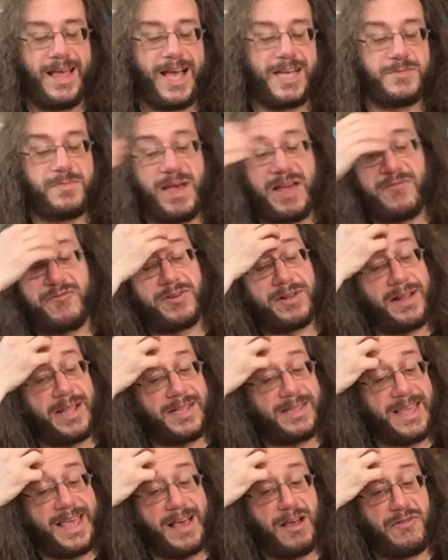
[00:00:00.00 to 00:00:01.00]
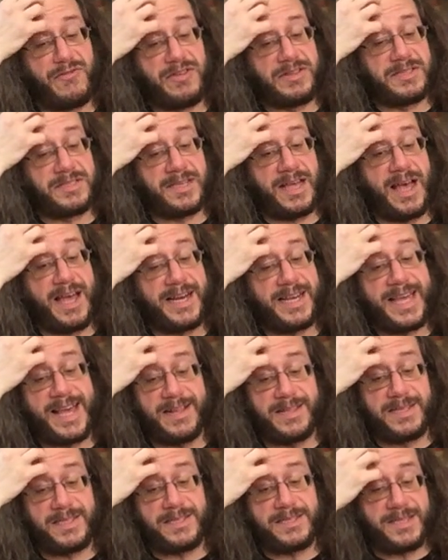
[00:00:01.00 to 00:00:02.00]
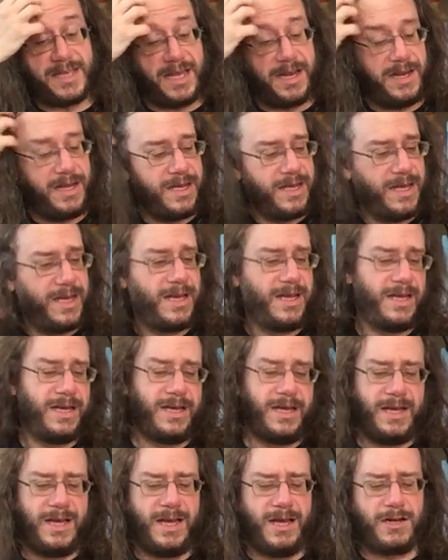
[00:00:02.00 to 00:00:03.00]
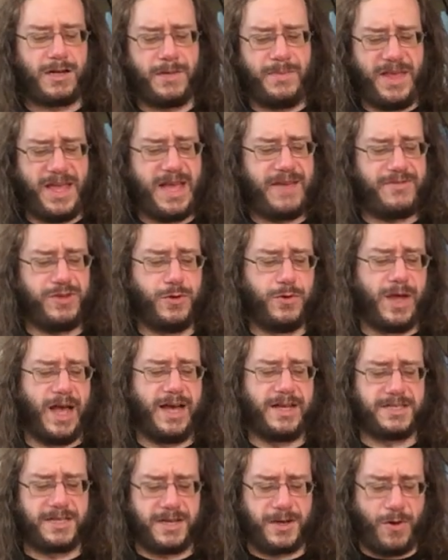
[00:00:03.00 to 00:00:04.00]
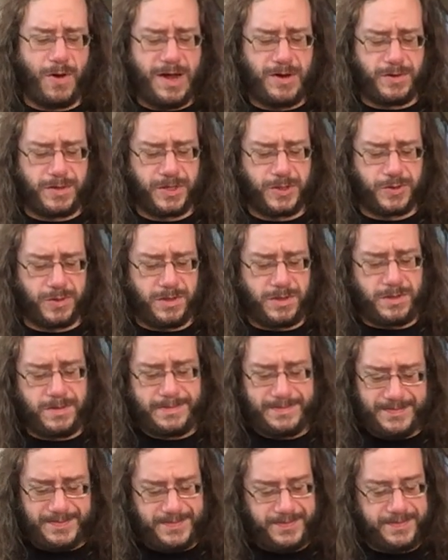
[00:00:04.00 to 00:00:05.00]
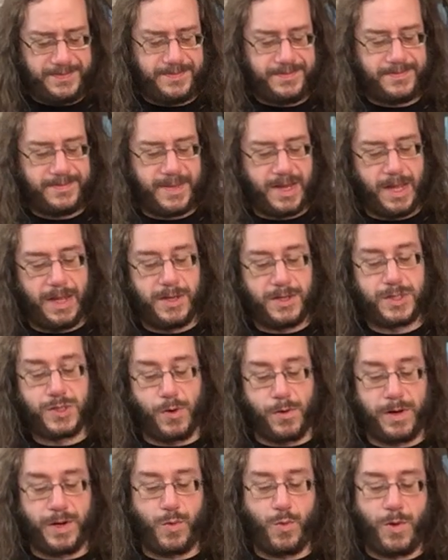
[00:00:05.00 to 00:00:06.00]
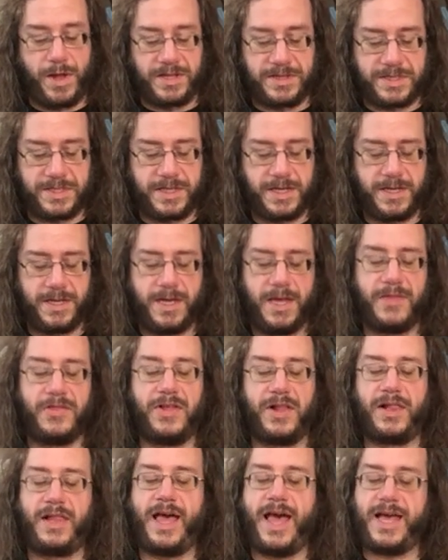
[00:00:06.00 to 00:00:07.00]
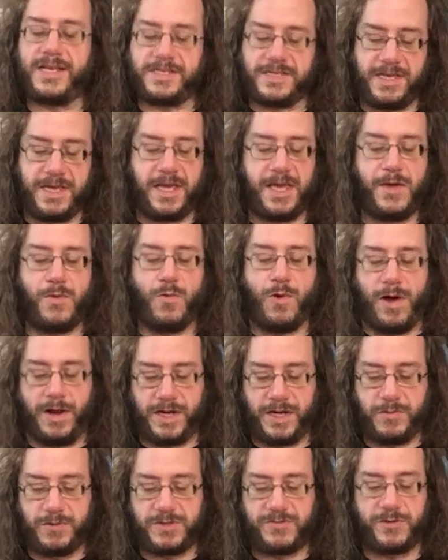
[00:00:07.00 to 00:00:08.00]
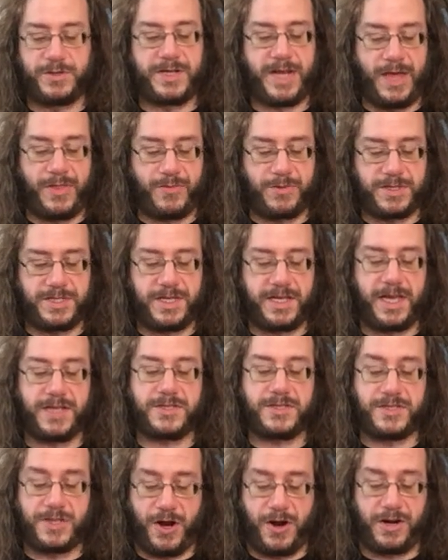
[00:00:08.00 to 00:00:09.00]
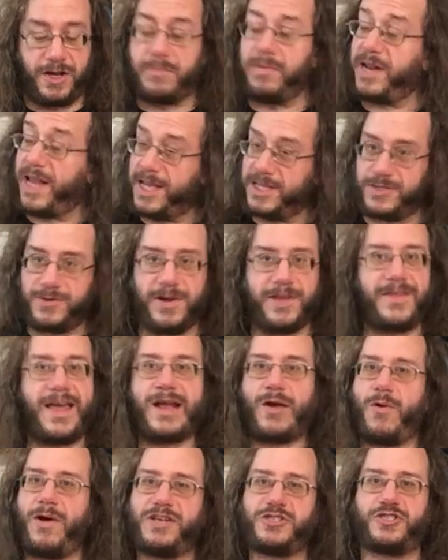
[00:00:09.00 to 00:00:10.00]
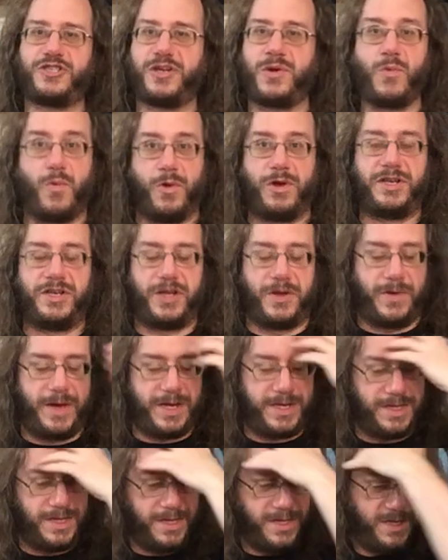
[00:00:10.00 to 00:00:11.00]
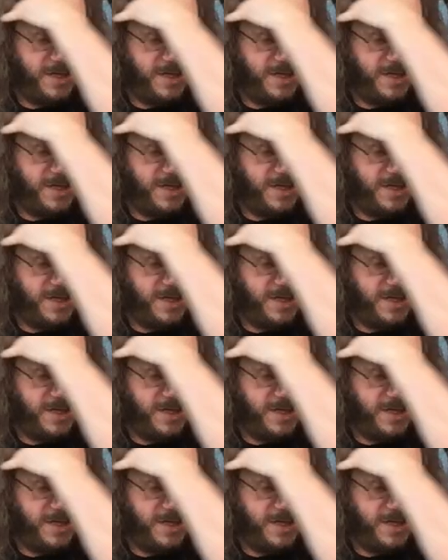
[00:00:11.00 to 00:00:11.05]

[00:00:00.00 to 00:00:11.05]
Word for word: As Manfred led the elf inside, Kellen said, How come they have you guys on crowd control? Torin winced. The last thing he wanted was for Danthres to get started, but answering that question would do it.